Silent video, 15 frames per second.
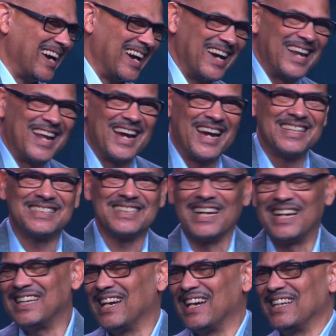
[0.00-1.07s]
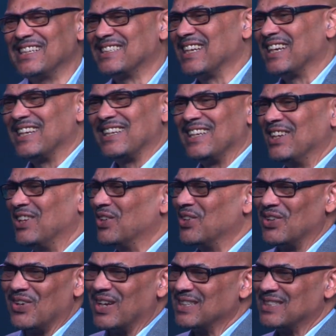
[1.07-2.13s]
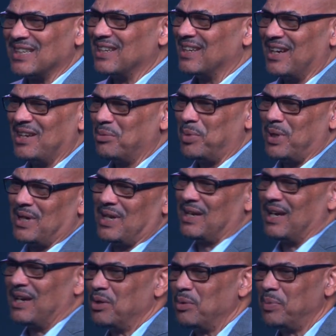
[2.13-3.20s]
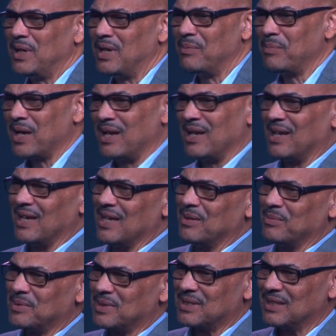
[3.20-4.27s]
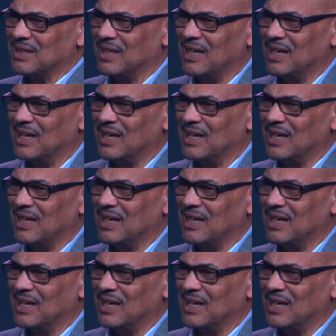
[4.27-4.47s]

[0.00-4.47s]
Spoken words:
And I said, no. I said, I don't play them kind of games.